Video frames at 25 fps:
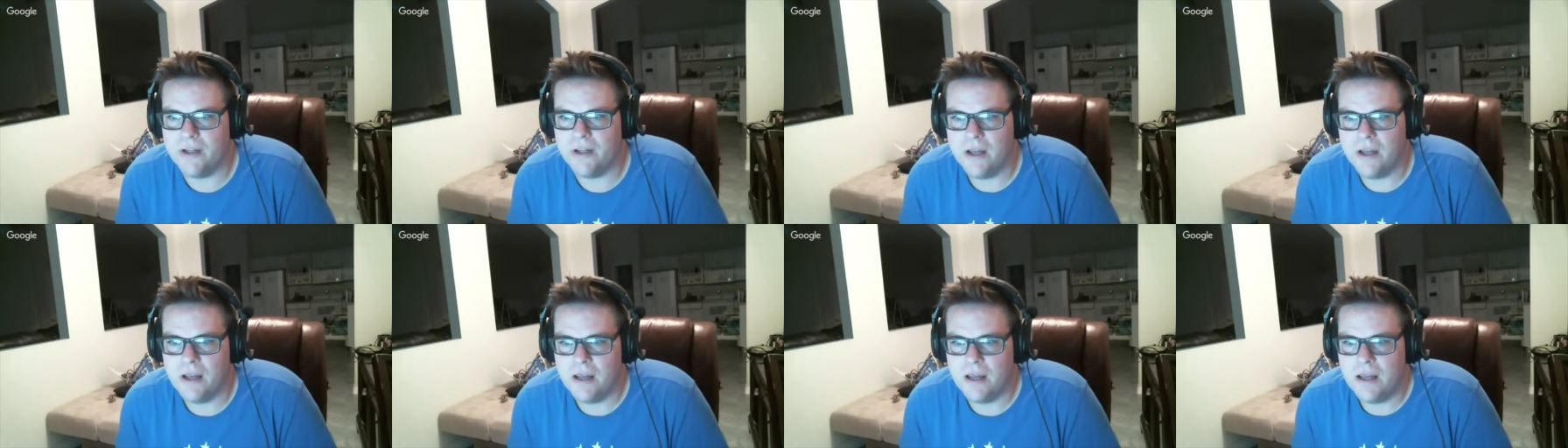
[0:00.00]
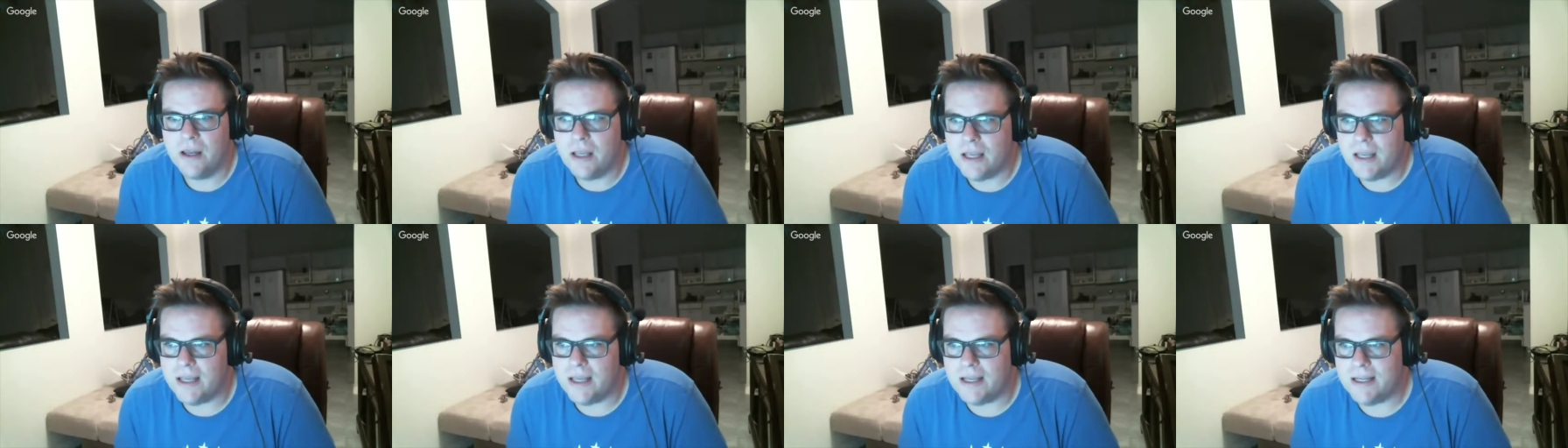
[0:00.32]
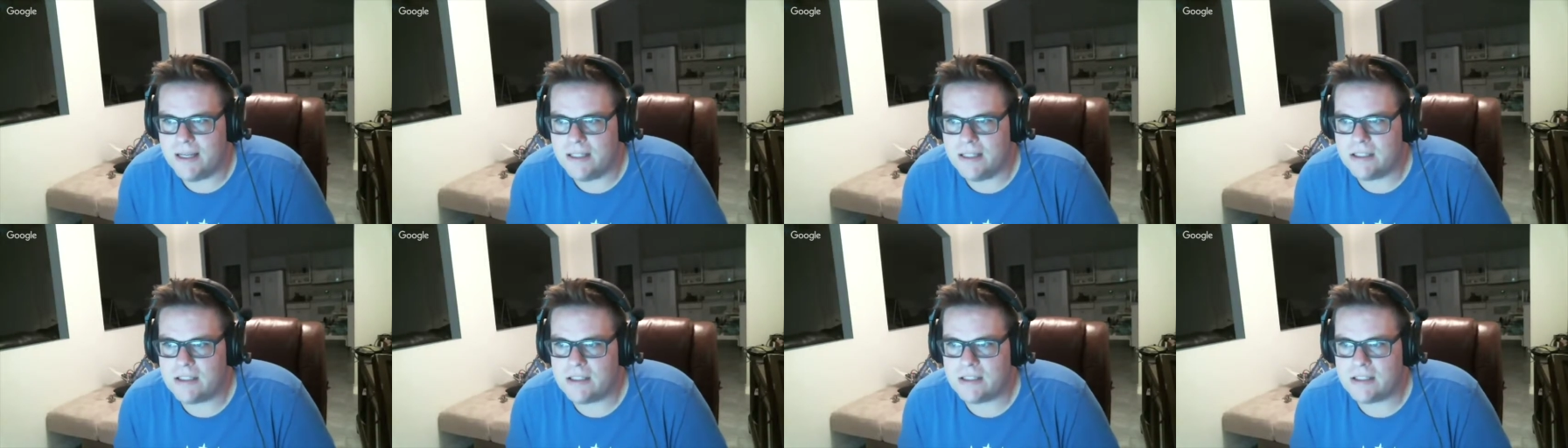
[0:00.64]
It
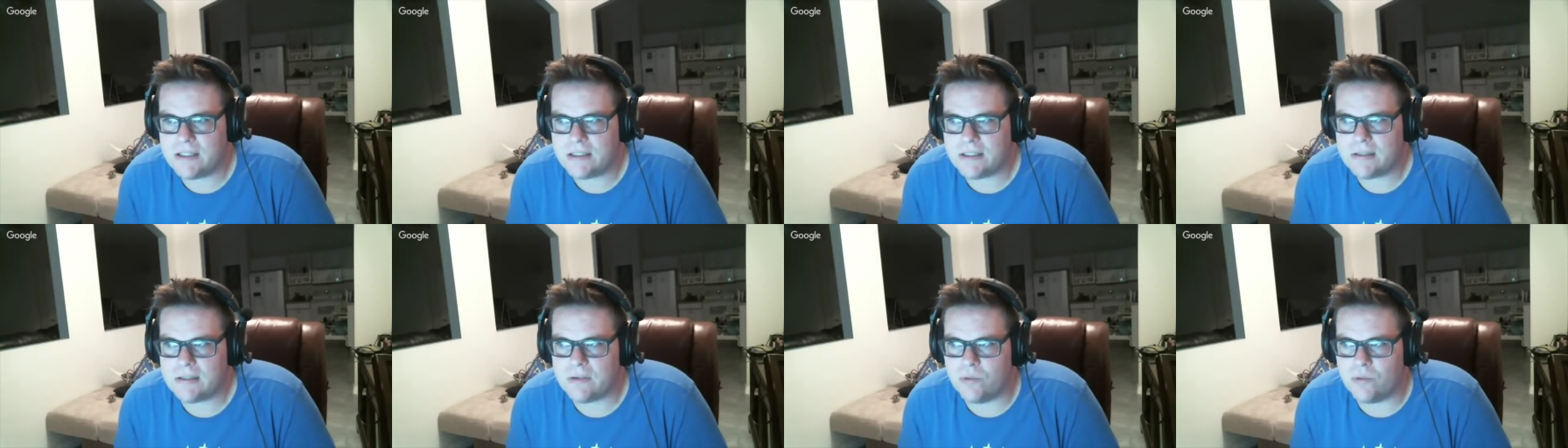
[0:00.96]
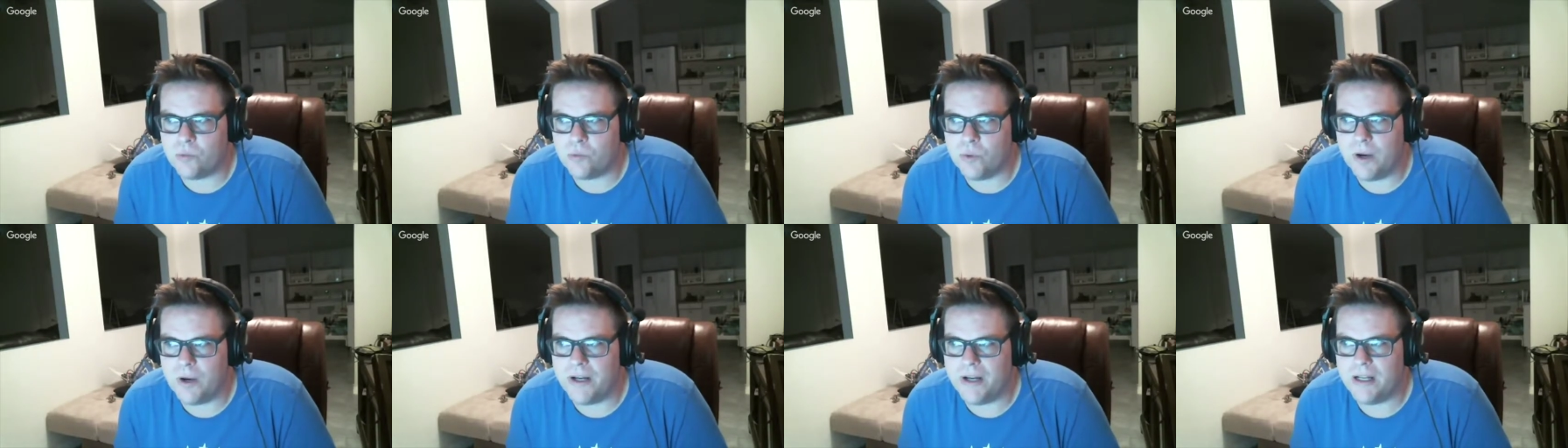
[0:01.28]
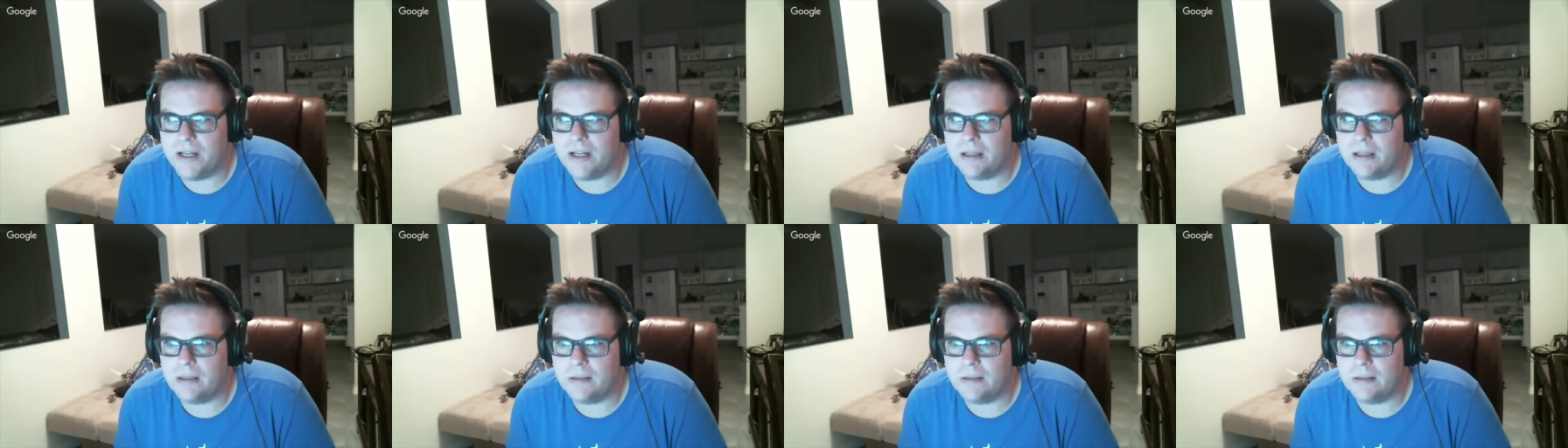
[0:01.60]
is running a
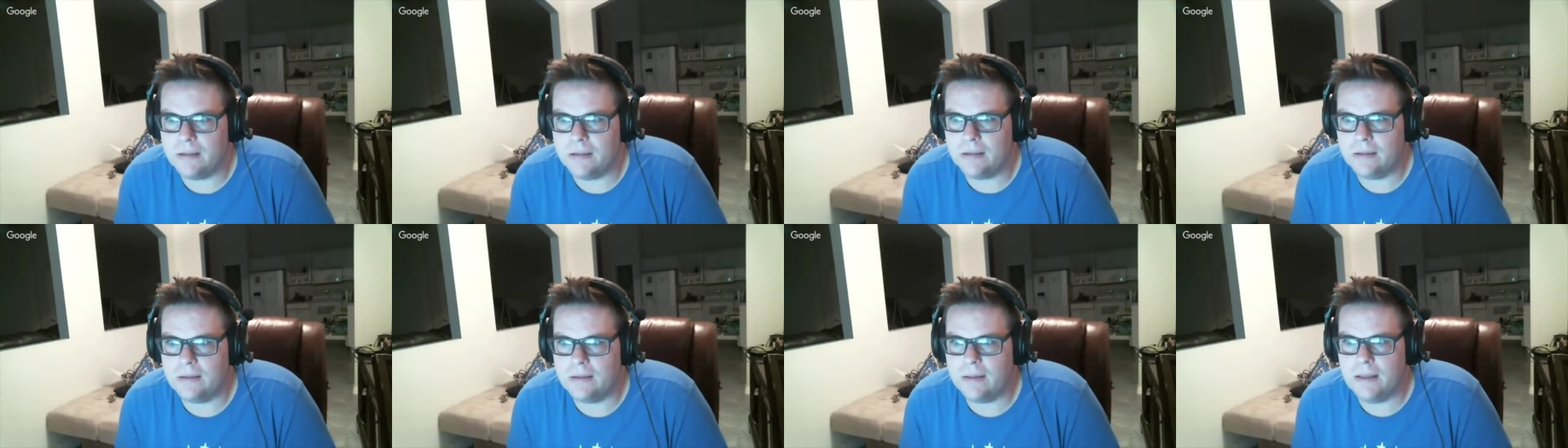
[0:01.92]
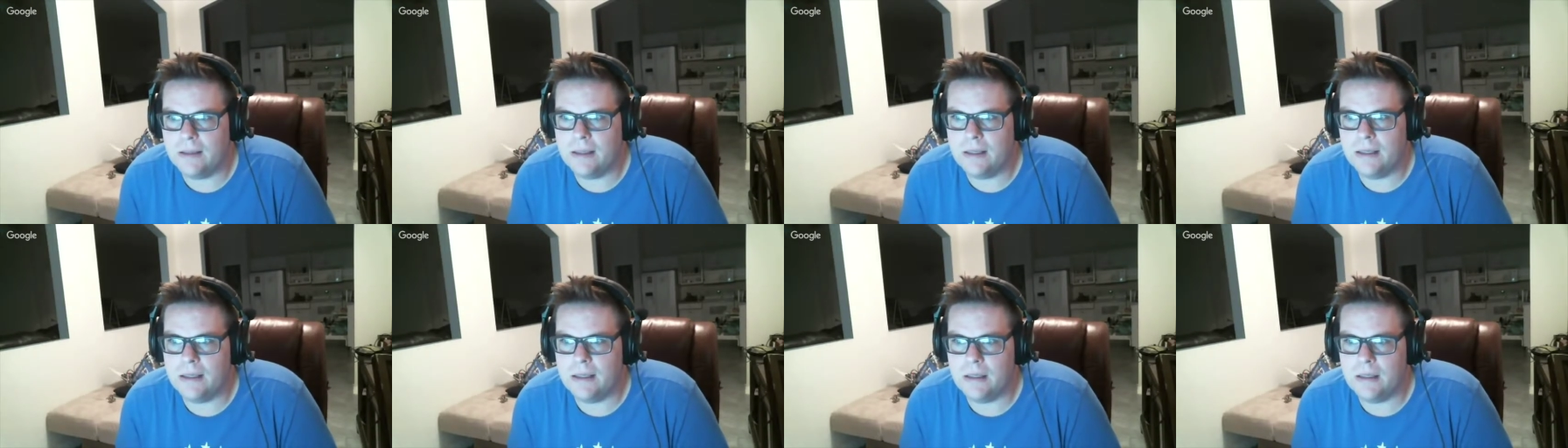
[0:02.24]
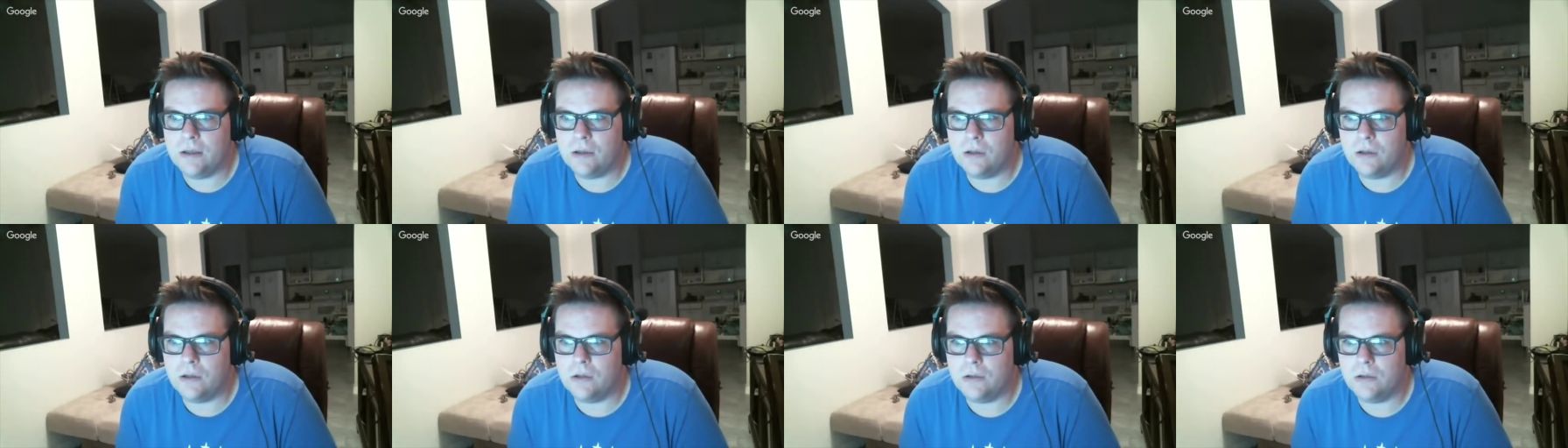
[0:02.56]

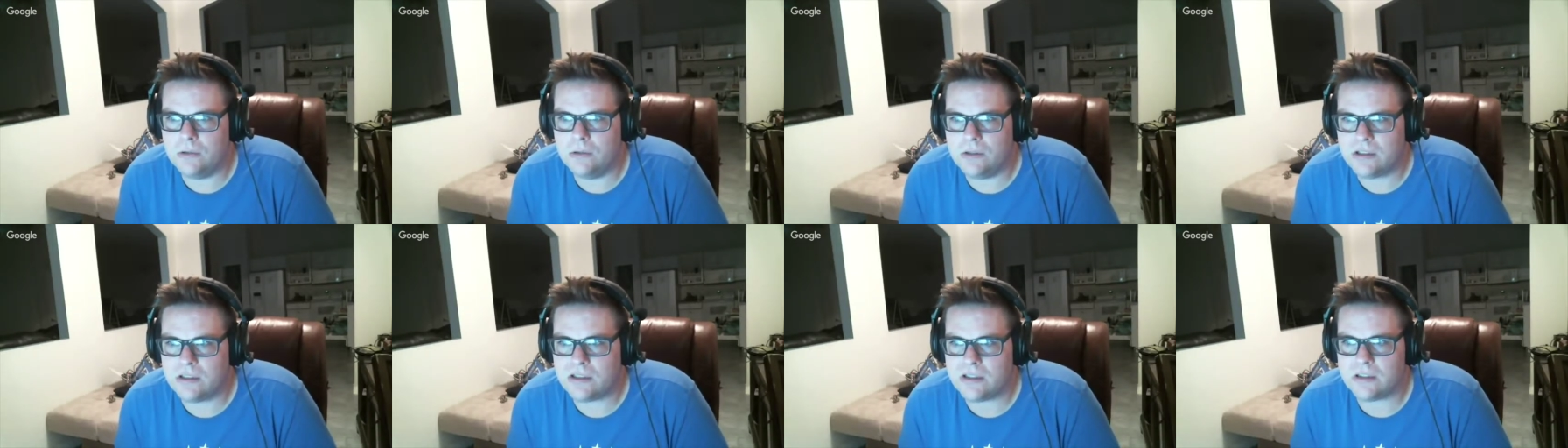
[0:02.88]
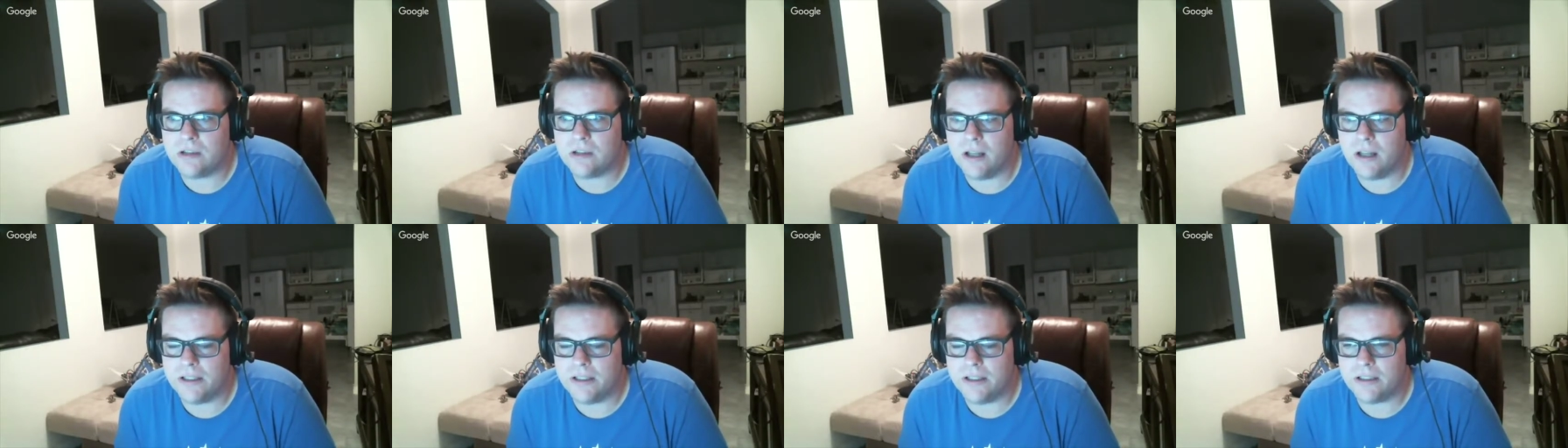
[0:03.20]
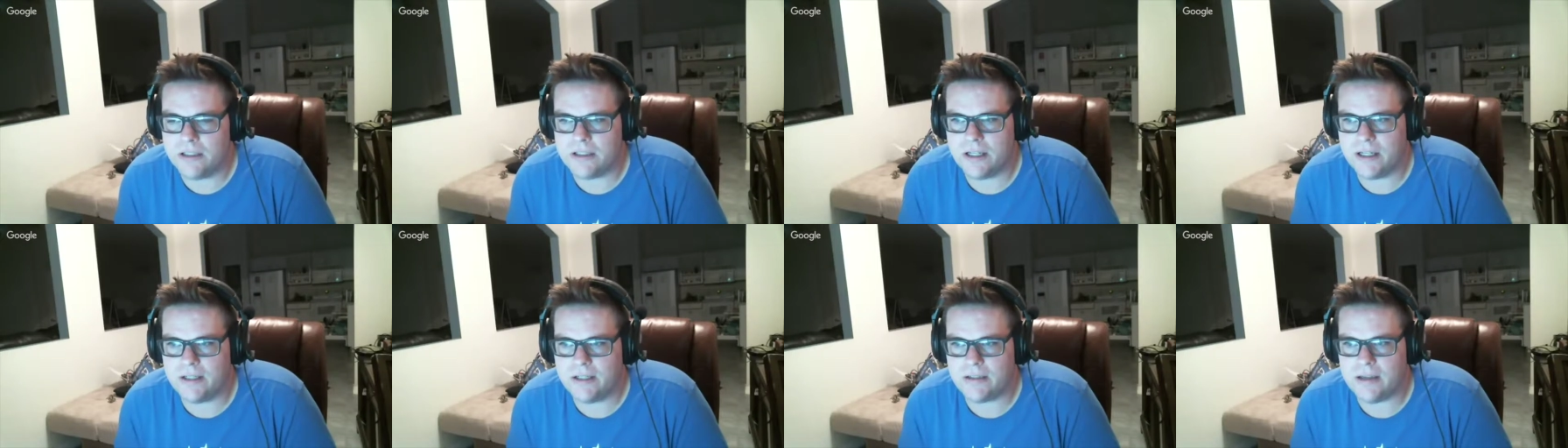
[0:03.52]
little sluggish at
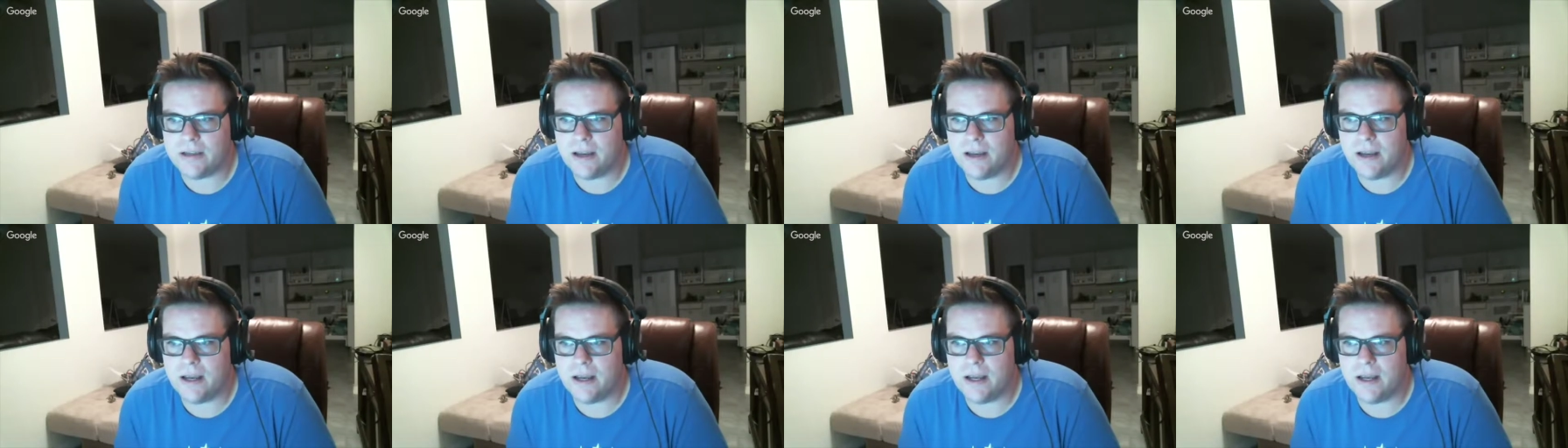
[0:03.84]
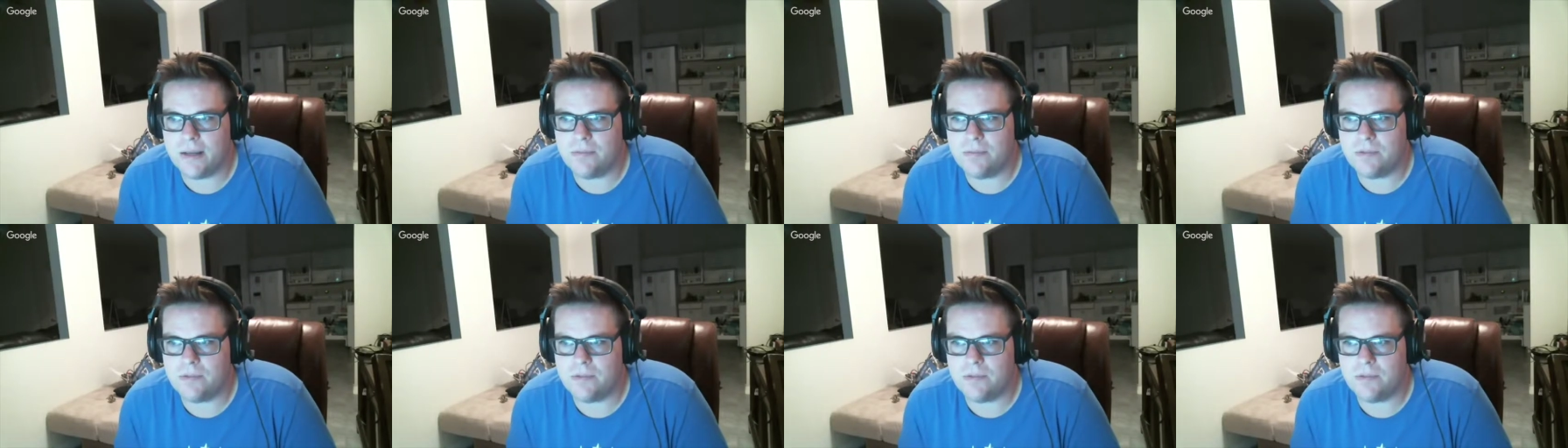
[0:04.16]
times,